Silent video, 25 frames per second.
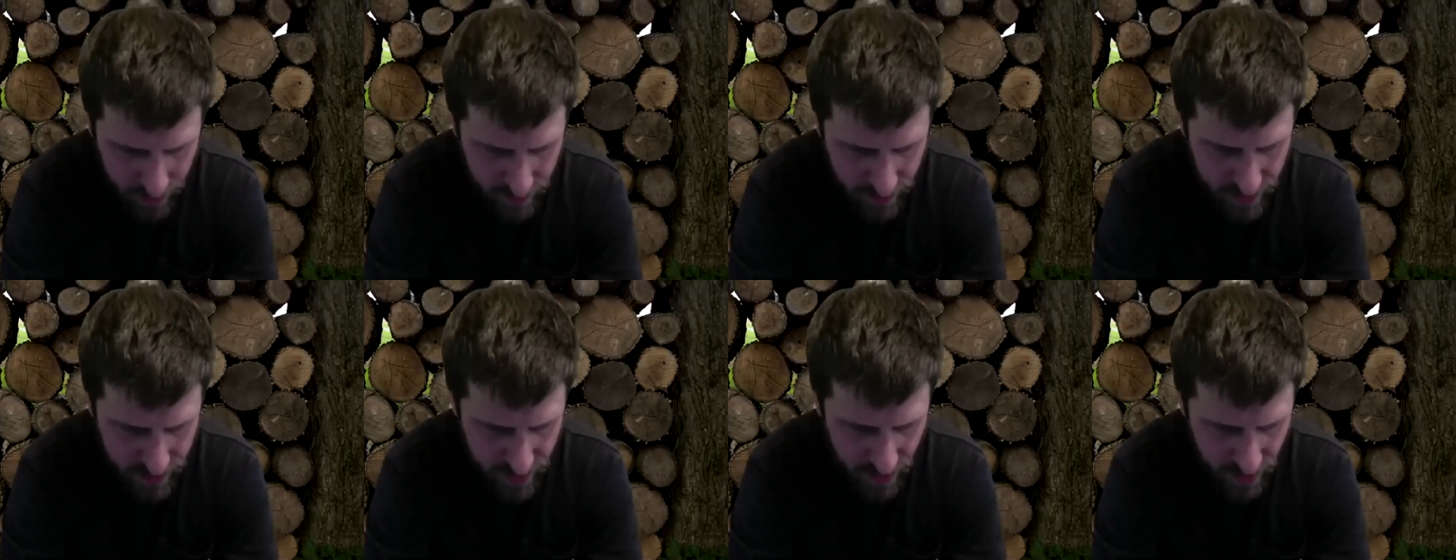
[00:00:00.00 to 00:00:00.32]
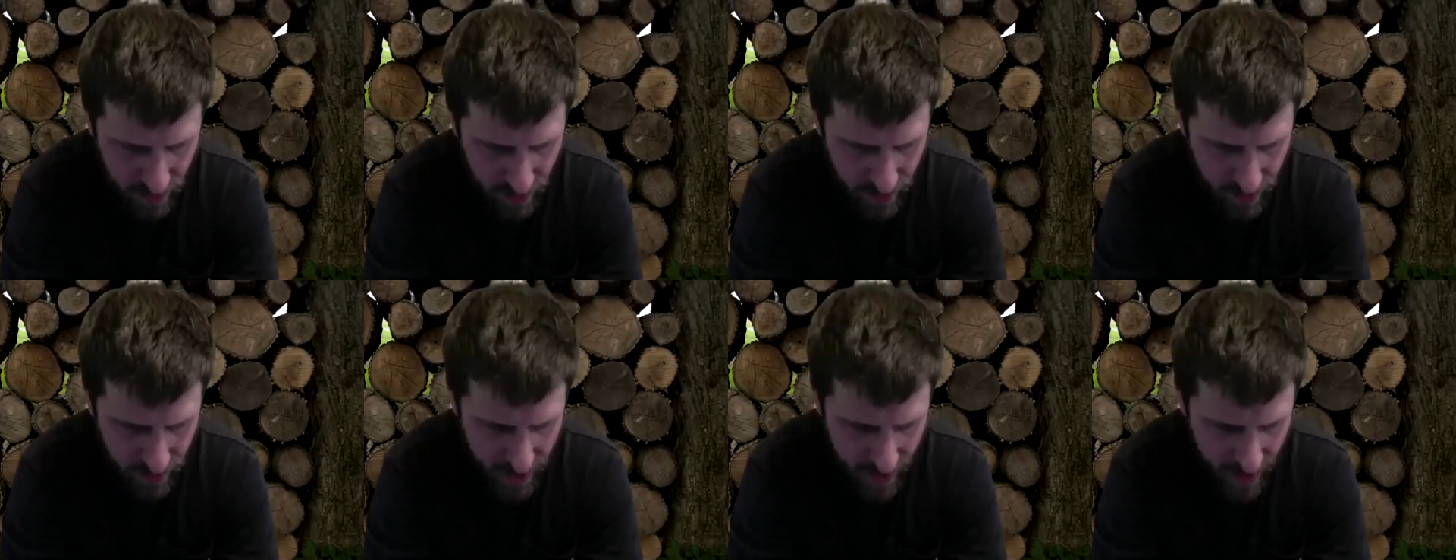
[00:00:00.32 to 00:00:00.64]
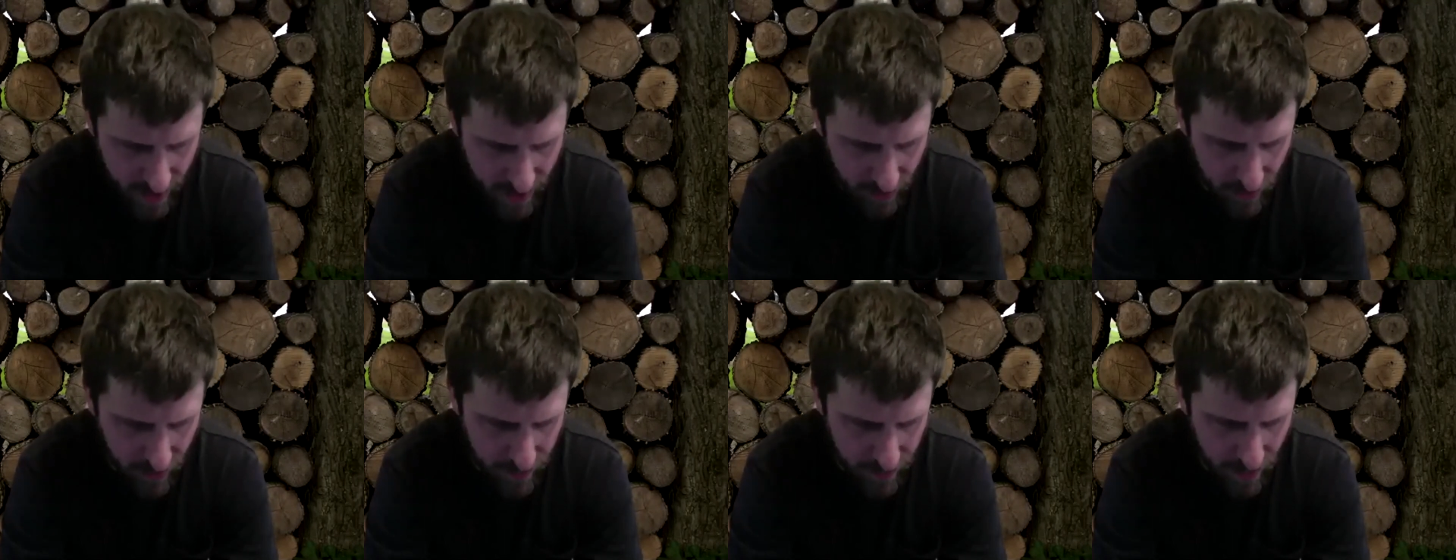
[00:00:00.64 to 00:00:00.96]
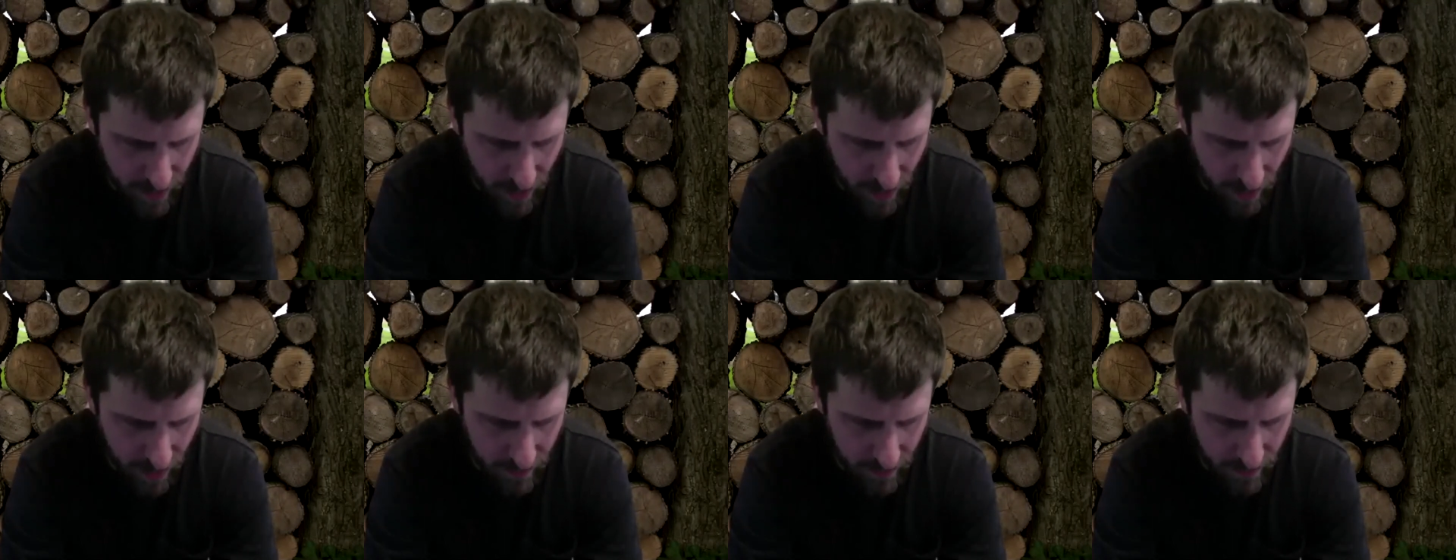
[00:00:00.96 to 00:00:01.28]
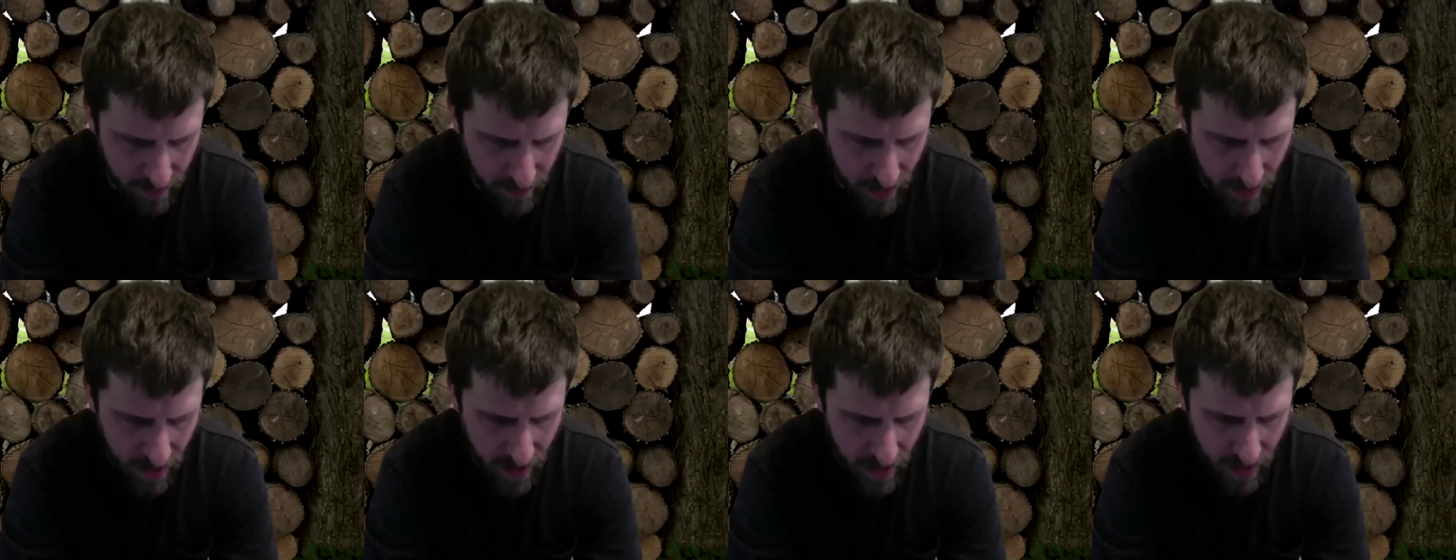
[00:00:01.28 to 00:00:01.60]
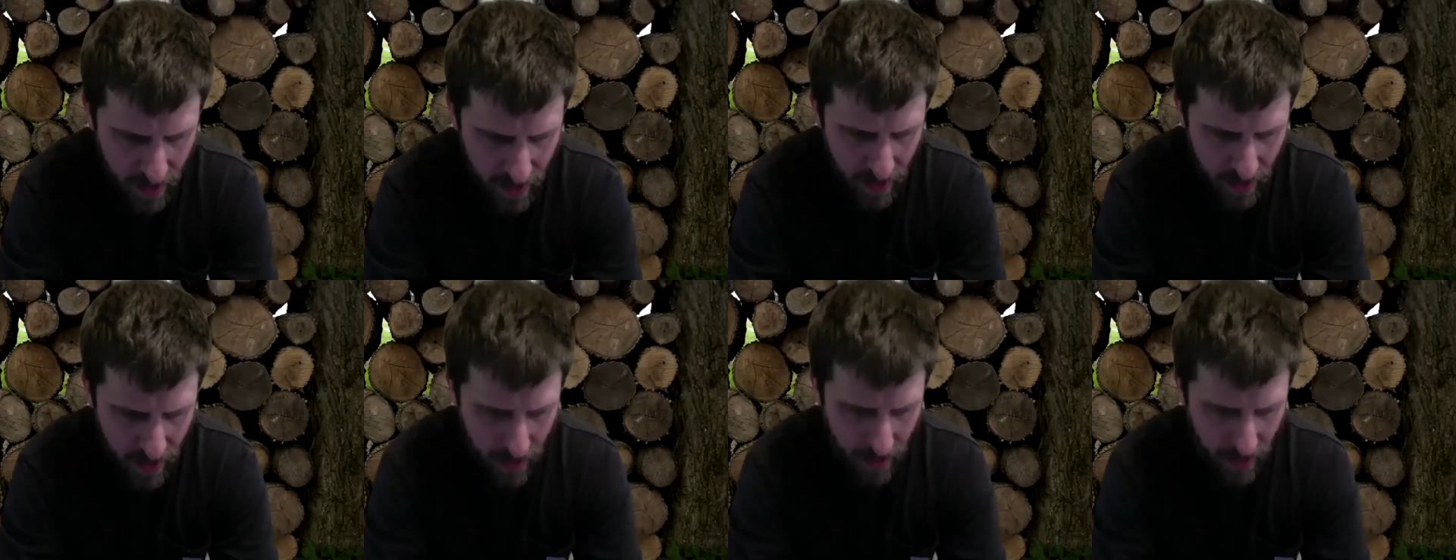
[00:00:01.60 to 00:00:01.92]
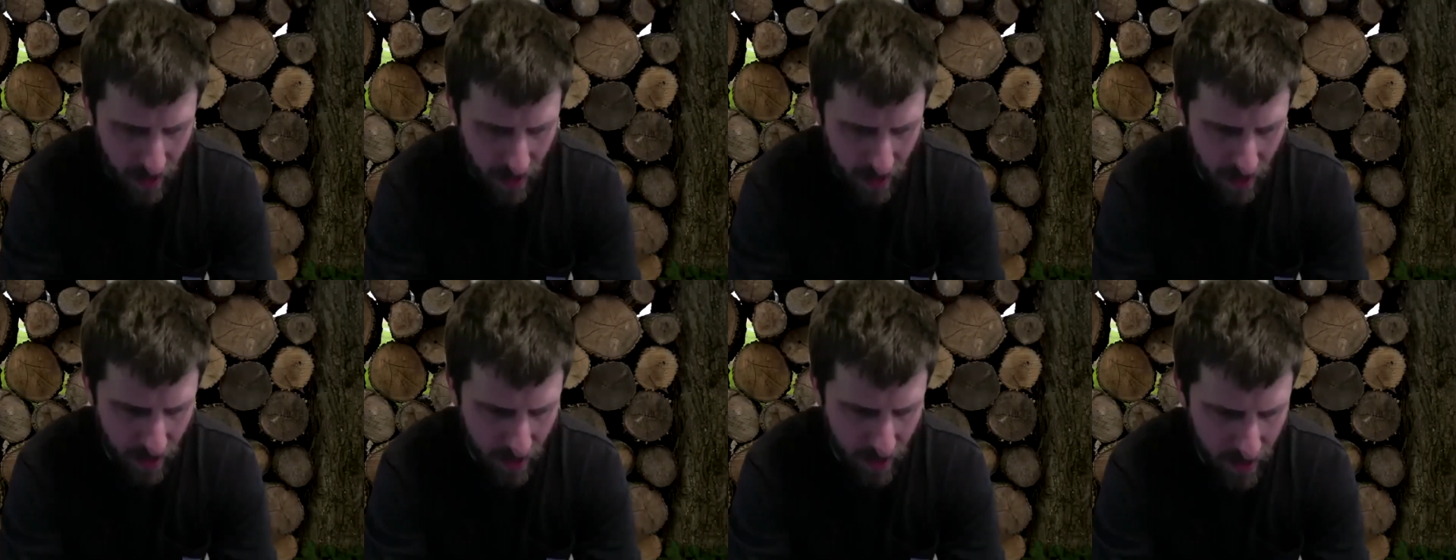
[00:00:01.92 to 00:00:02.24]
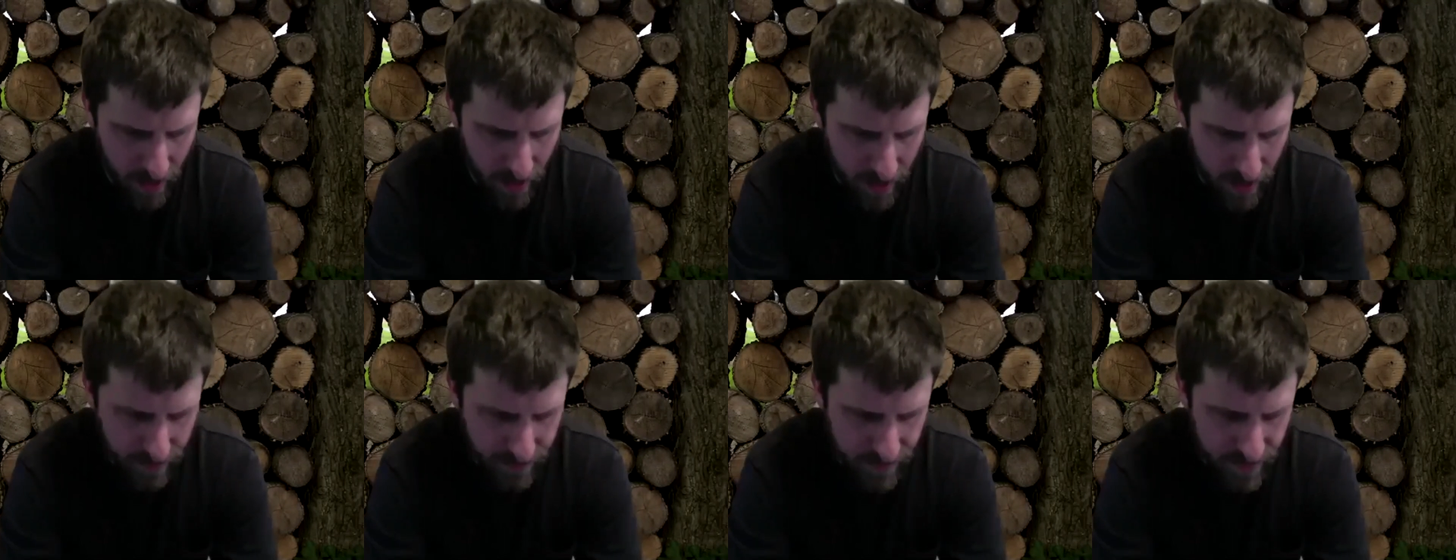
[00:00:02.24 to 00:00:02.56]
So yeah, it would be on a